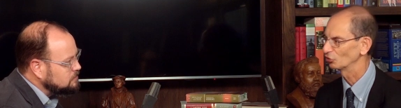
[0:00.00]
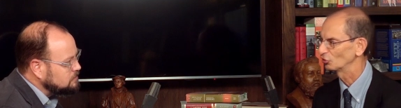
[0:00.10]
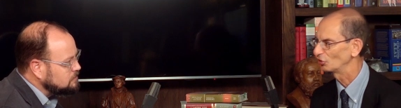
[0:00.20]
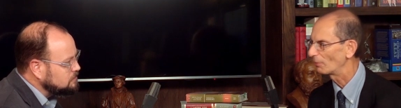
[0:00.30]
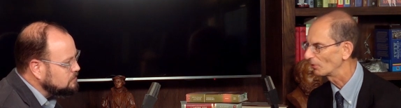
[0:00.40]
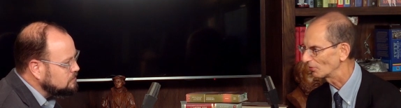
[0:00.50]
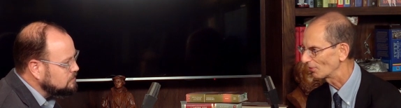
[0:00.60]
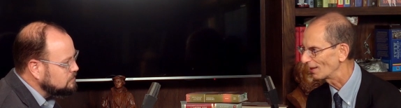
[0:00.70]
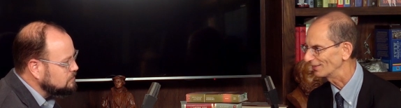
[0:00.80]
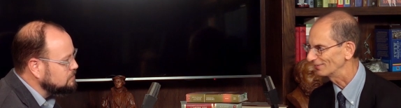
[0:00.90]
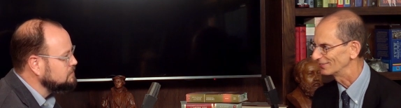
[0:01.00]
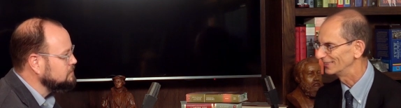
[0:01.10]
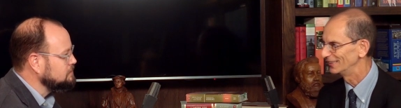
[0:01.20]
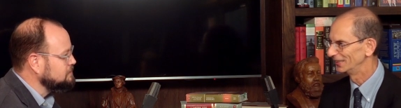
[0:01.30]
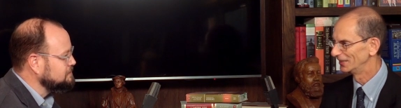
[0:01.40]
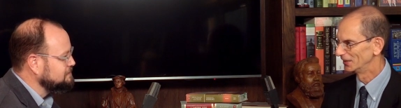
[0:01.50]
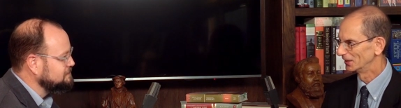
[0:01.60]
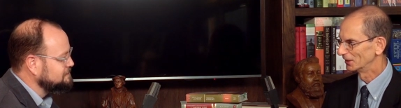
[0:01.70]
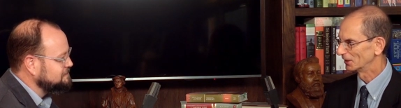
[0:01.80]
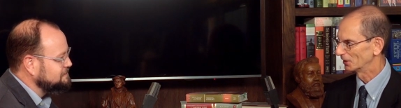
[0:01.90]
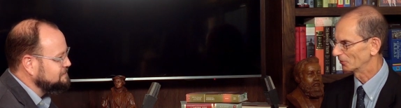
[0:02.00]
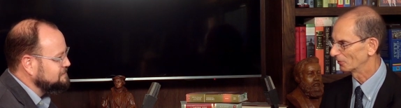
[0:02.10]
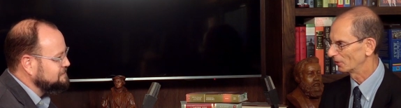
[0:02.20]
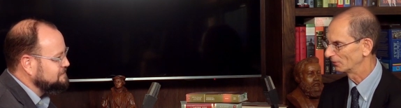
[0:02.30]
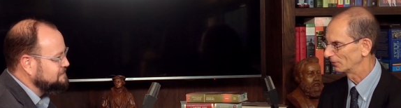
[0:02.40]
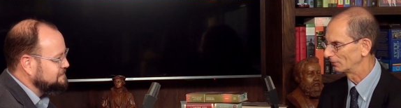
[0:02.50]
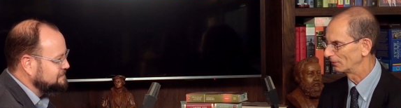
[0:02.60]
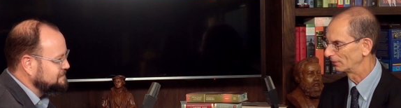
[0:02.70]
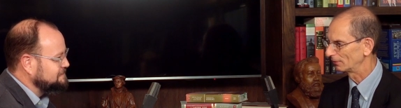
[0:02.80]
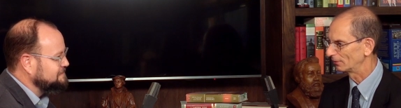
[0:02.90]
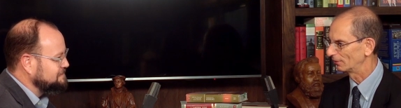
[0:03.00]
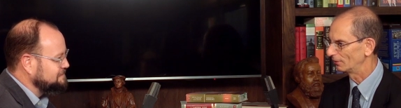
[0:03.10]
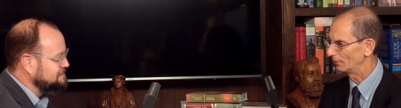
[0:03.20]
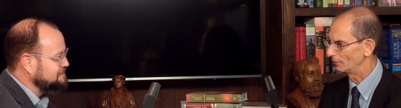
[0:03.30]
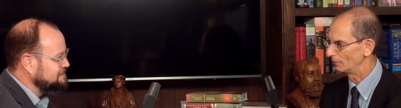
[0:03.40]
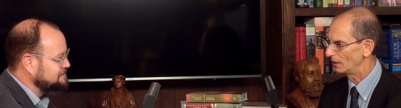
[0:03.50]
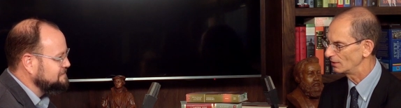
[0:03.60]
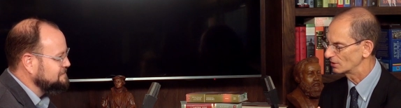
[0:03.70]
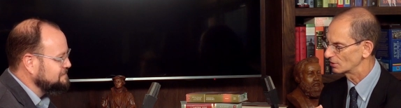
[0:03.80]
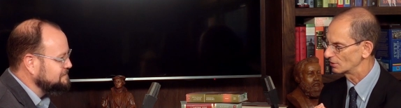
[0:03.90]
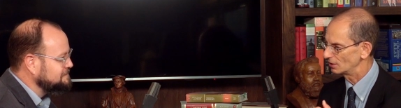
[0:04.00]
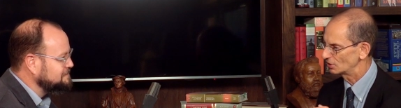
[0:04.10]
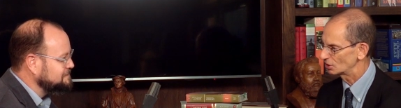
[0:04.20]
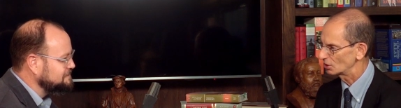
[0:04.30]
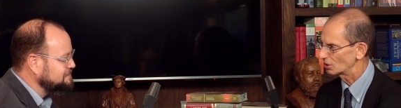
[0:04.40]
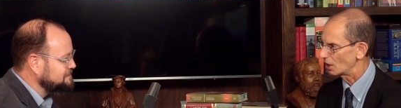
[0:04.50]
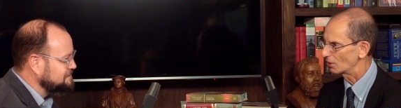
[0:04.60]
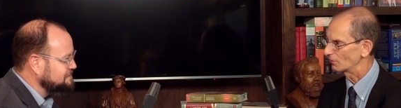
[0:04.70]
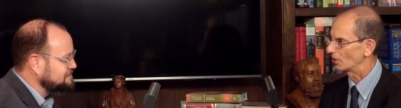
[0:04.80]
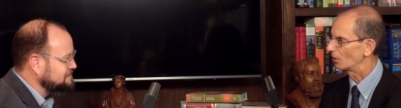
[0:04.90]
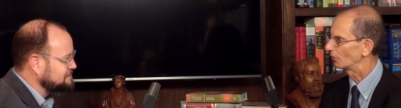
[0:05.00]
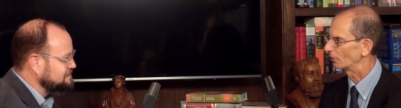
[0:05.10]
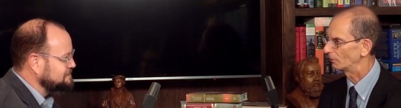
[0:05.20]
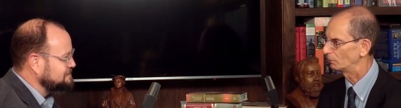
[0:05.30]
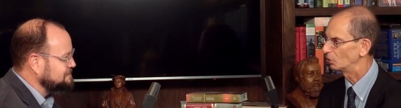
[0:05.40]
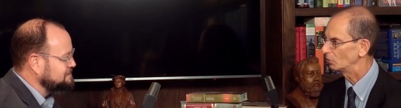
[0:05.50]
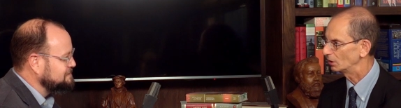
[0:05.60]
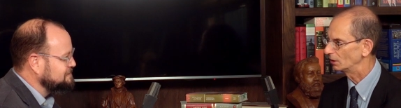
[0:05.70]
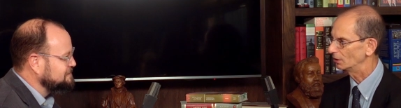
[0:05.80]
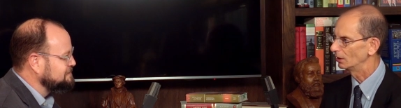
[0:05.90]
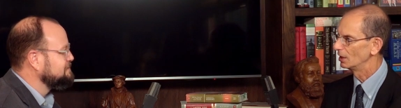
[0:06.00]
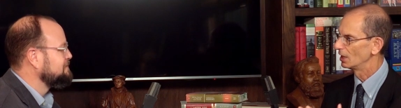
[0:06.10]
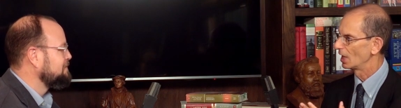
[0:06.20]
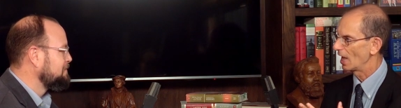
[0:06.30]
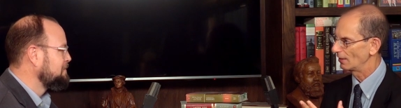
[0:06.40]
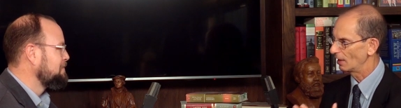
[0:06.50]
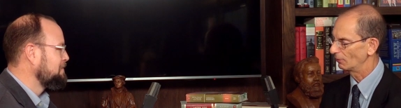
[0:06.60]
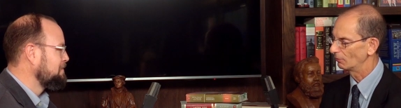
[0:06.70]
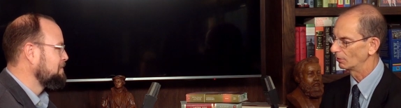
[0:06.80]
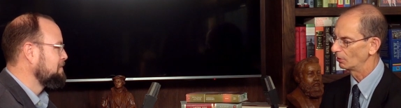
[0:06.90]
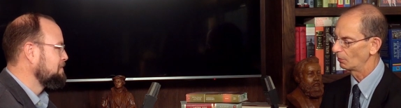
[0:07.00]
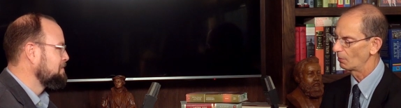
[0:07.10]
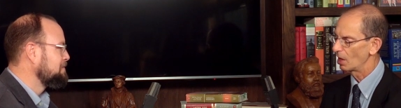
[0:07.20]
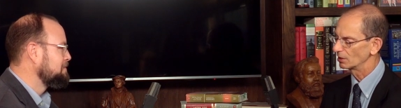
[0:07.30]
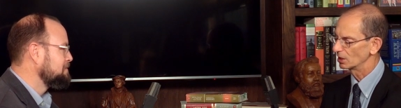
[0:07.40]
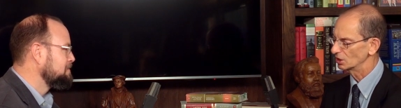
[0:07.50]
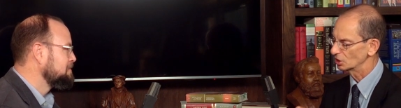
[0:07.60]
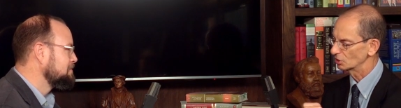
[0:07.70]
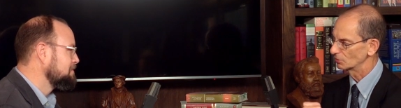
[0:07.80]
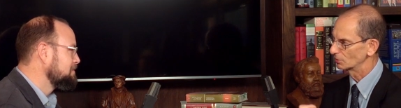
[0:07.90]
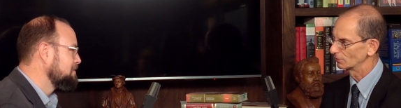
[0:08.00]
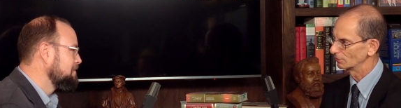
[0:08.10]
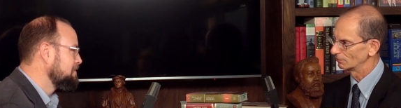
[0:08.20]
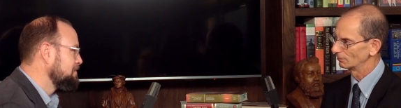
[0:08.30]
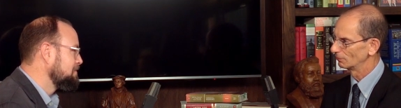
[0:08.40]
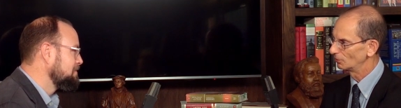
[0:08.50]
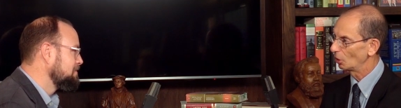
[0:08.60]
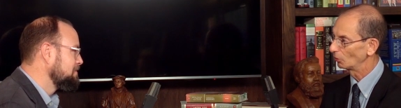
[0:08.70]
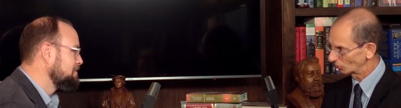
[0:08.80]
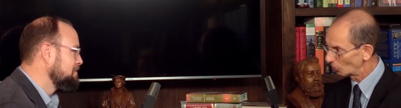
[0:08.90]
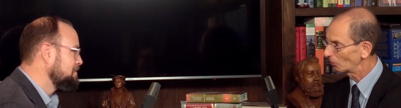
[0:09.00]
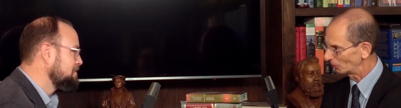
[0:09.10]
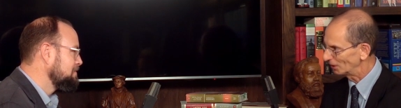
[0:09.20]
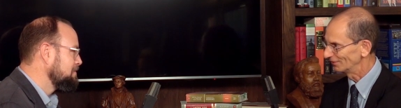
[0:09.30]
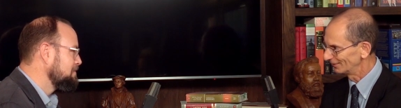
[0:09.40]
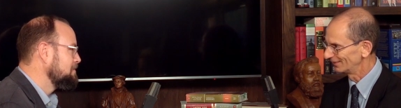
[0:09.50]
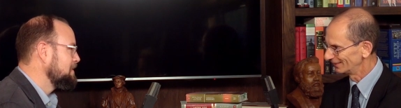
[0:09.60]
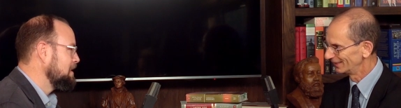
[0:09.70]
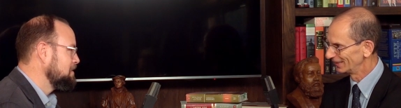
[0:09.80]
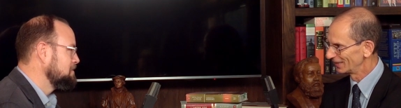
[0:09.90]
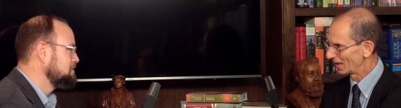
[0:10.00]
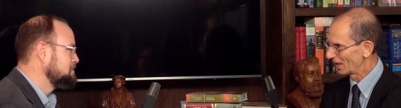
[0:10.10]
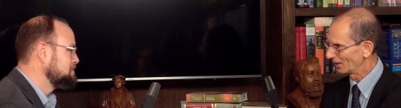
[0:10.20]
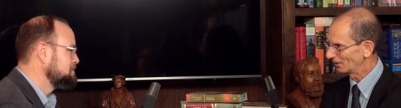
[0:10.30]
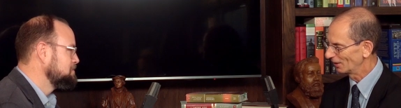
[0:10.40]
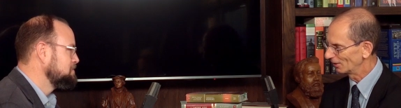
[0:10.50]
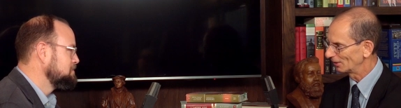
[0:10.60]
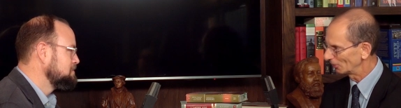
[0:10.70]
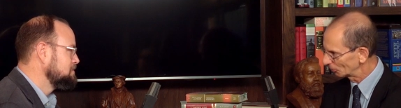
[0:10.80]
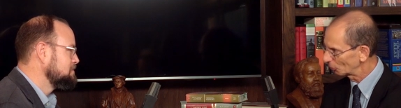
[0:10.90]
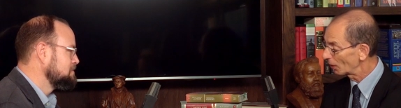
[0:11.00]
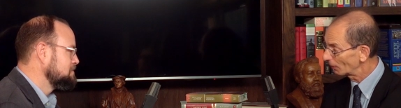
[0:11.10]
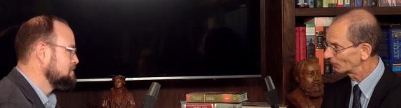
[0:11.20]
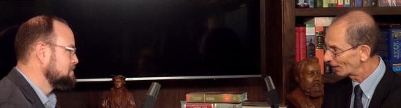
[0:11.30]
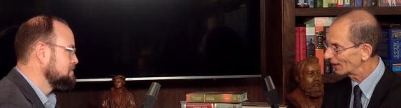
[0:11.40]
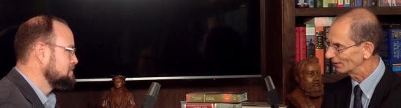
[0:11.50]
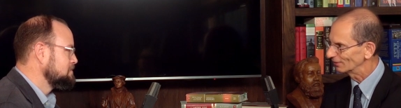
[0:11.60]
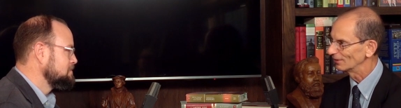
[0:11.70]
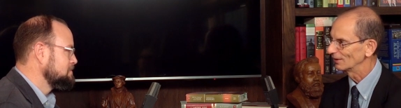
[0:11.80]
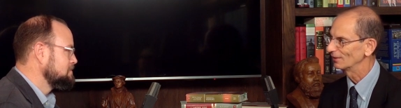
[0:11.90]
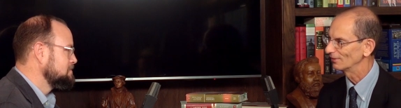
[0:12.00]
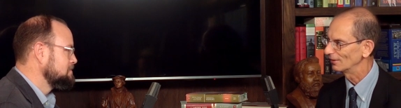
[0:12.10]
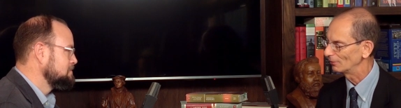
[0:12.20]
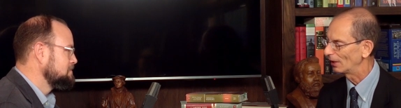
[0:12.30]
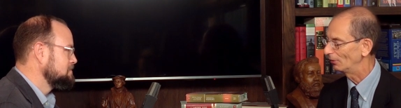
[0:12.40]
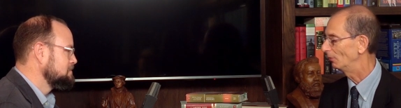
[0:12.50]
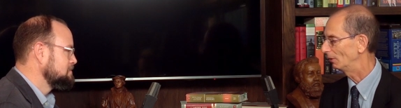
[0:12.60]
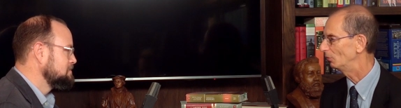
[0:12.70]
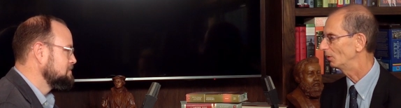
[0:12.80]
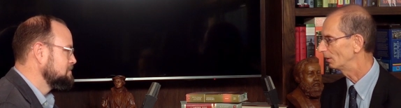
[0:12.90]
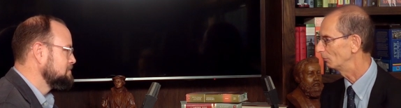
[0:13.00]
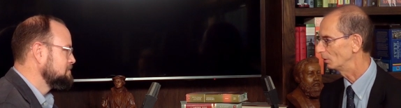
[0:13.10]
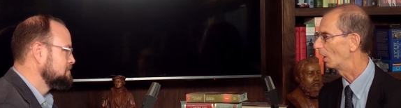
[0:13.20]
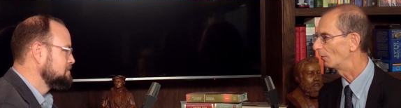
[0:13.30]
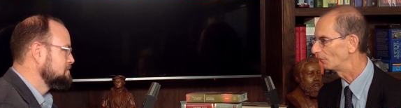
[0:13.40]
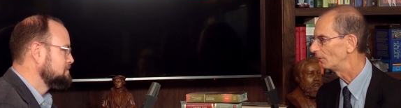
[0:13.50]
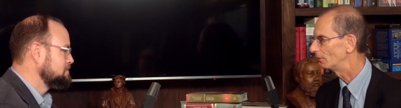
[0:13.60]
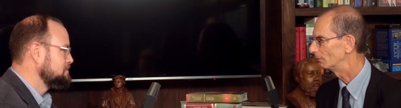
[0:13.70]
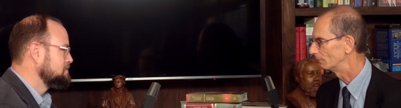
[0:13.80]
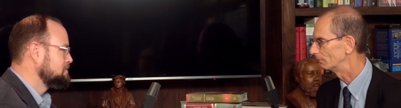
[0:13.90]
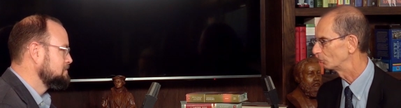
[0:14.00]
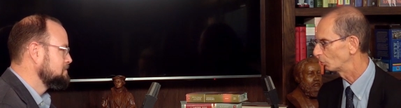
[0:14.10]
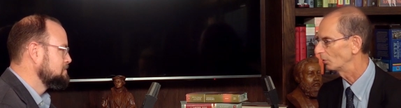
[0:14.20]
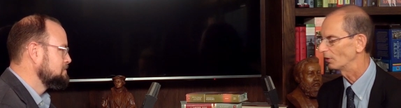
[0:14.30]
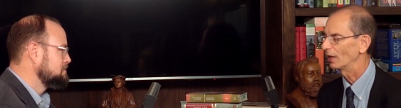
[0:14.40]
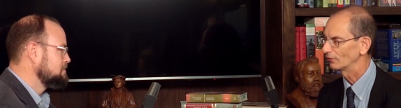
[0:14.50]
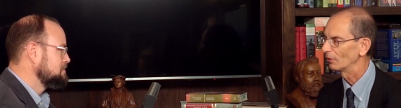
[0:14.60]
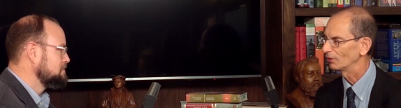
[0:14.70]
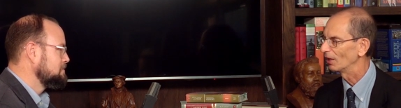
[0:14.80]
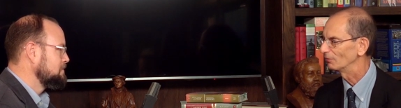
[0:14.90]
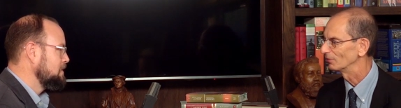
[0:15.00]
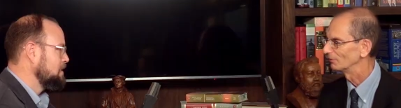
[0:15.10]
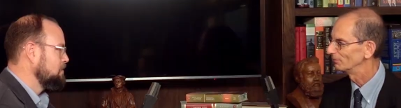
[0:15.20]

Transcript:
Speaker 1: are stubborn things. Mm. You know, they they they sit there in all their beauty, and they they remind us, don't ignore me, and uh, here's what I'm saying, and and and we can, we all fall short of that sometimes.